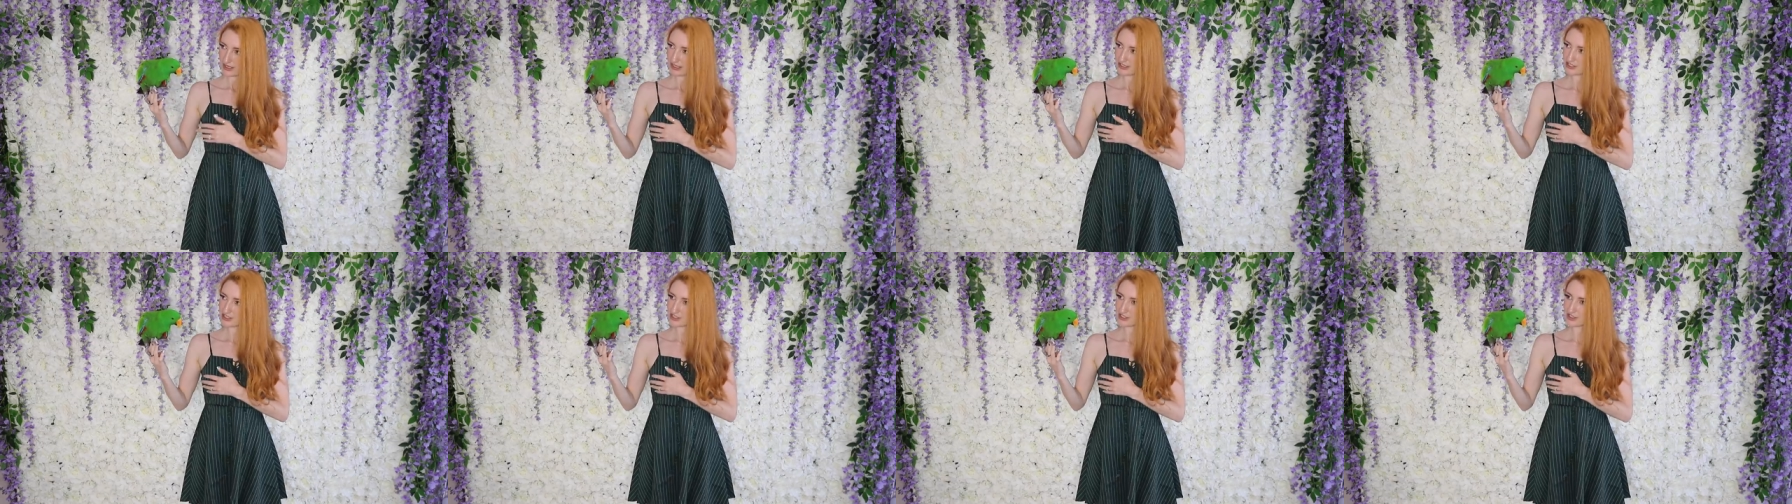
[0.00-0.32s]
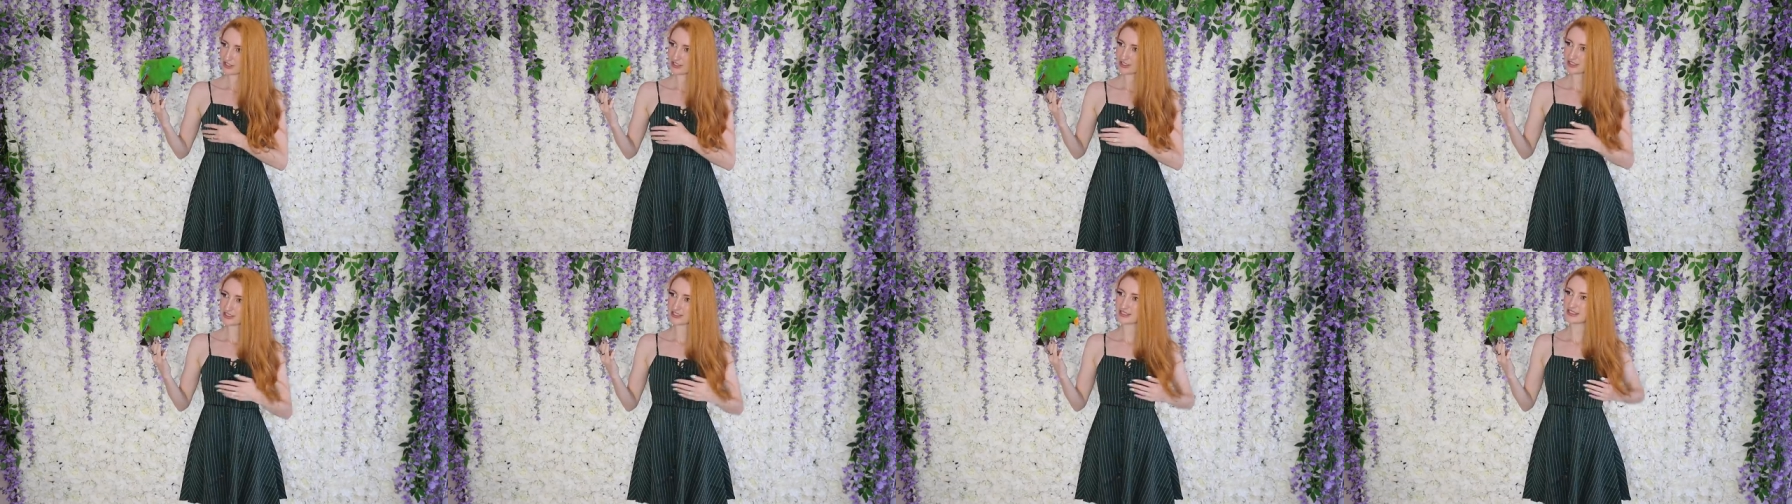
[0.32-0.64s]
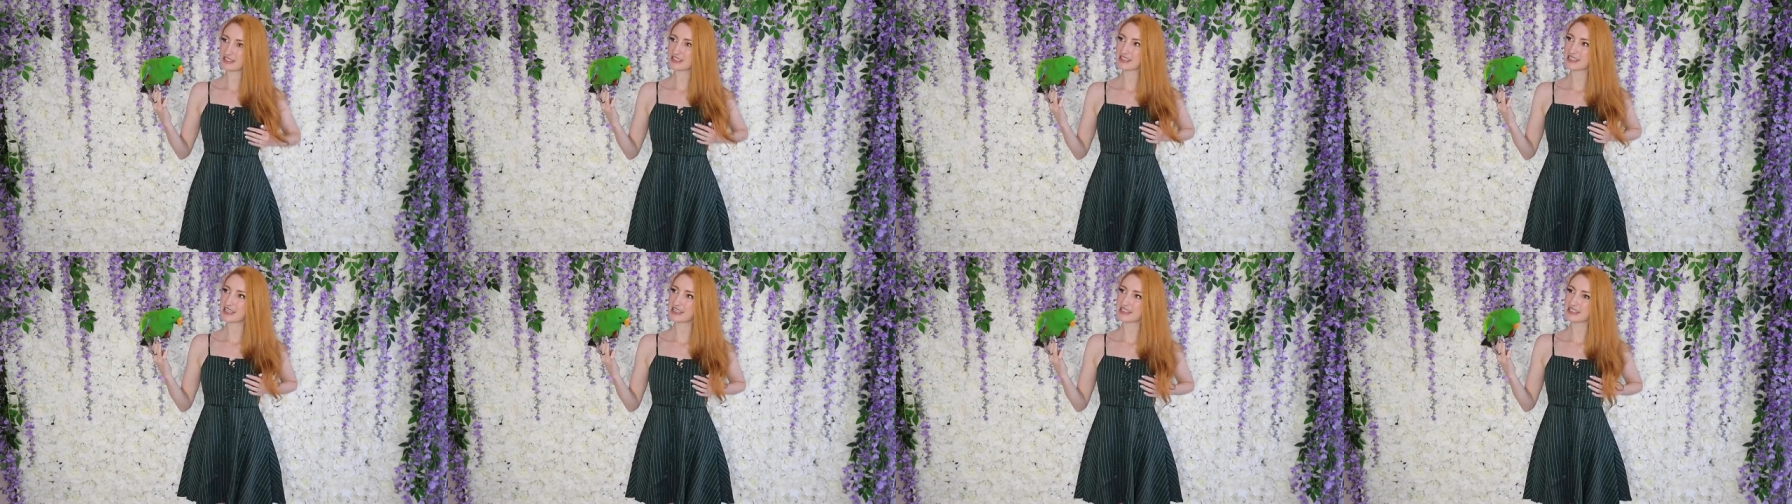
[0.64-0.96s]
I just noticed
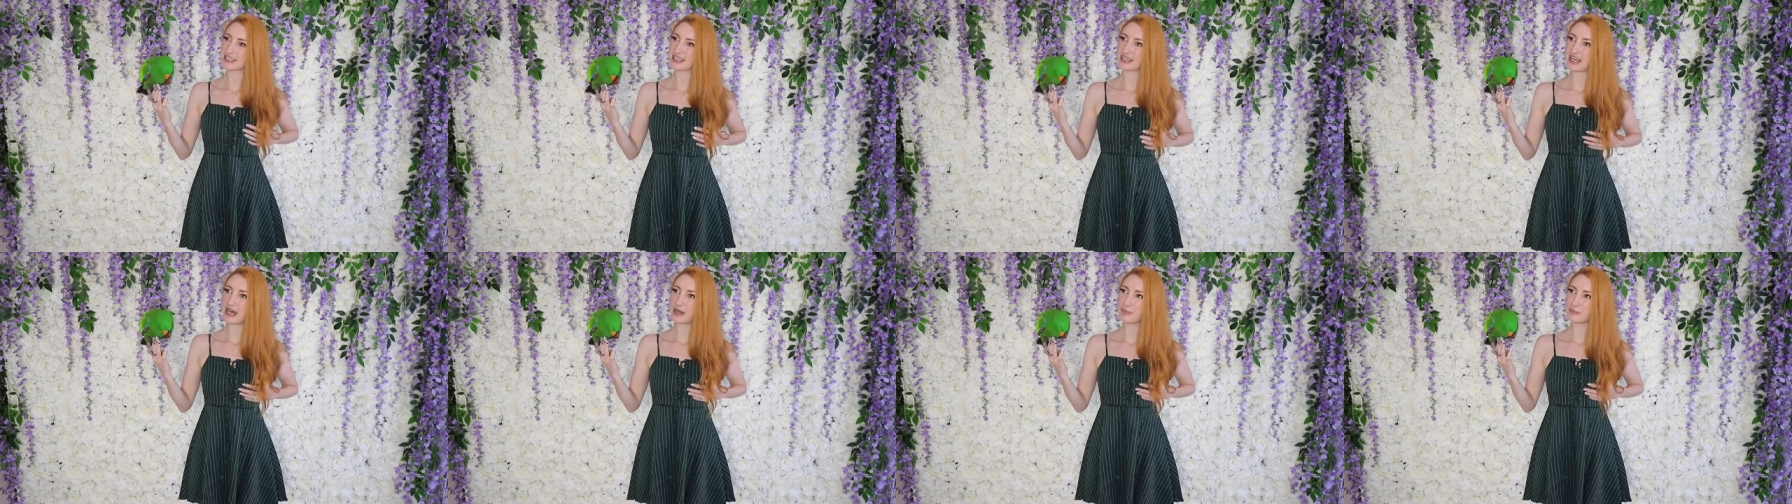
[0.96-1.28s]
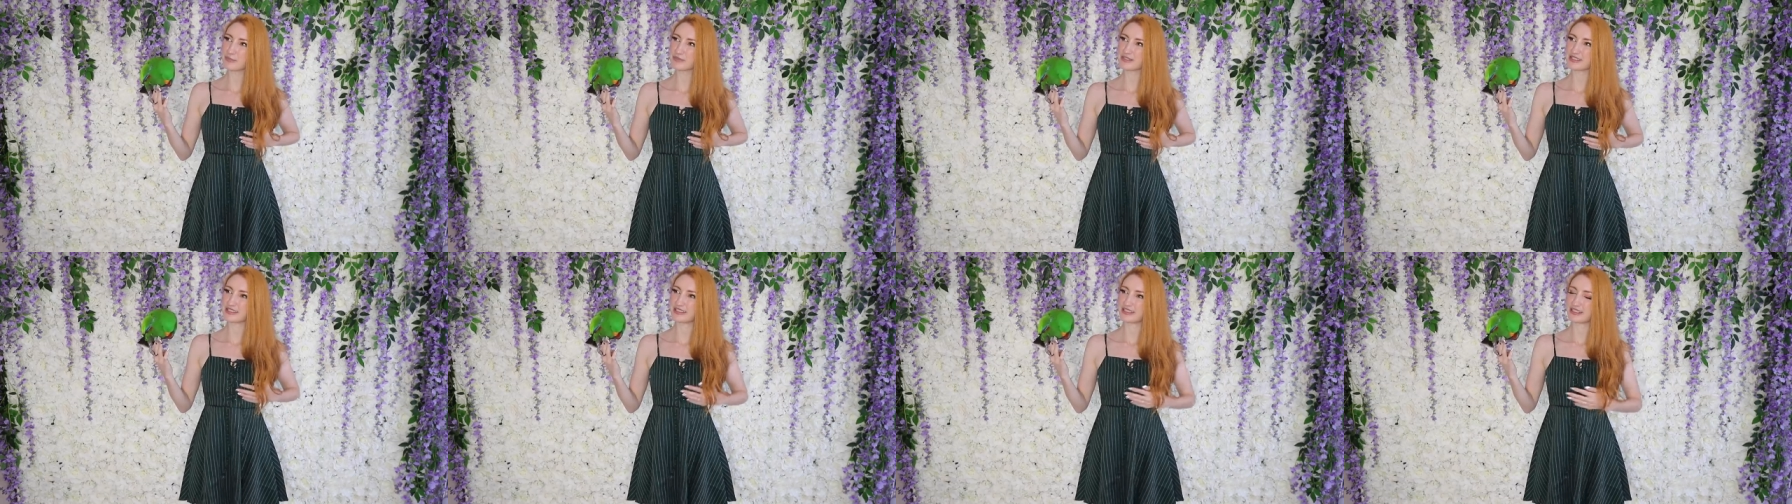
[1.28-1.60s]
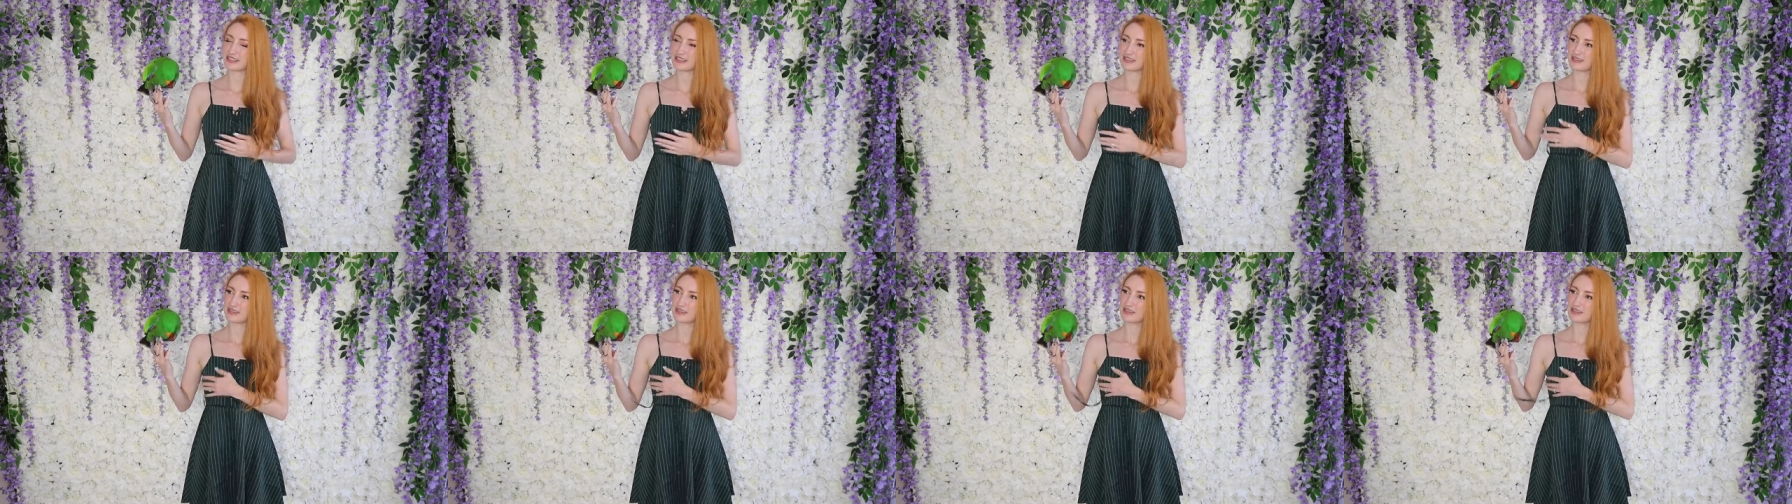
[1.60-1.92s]
this has cups in
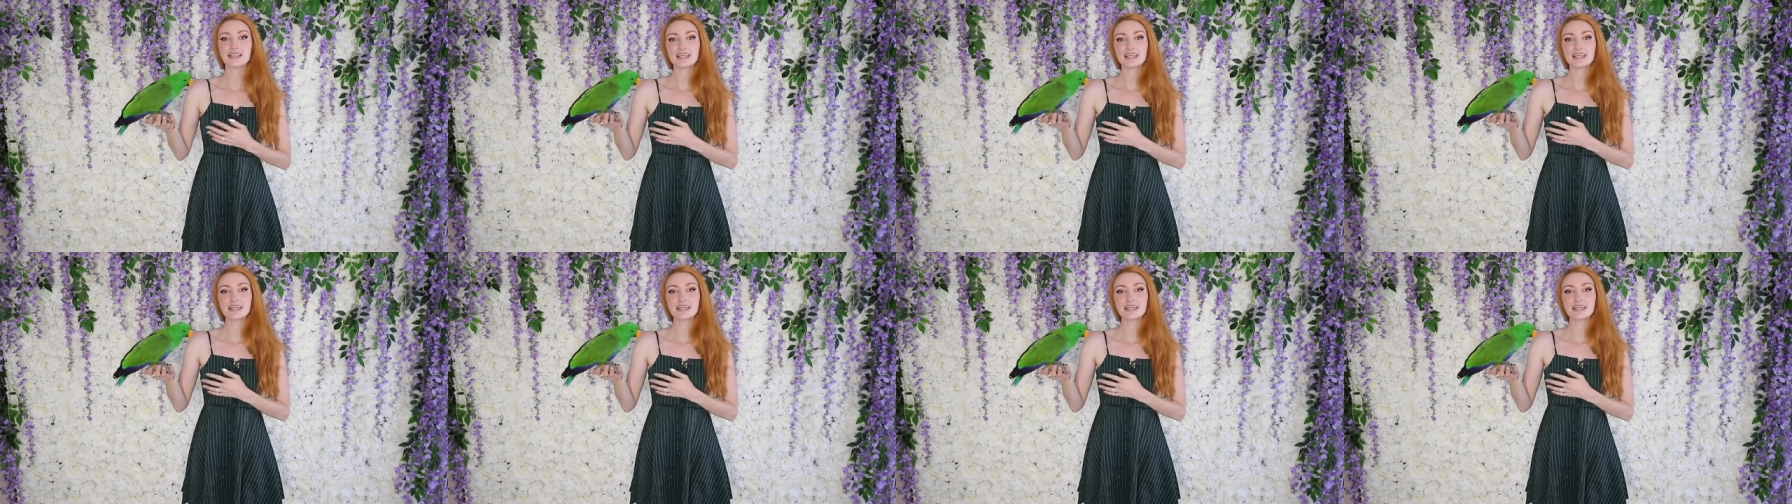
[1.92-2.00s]
it.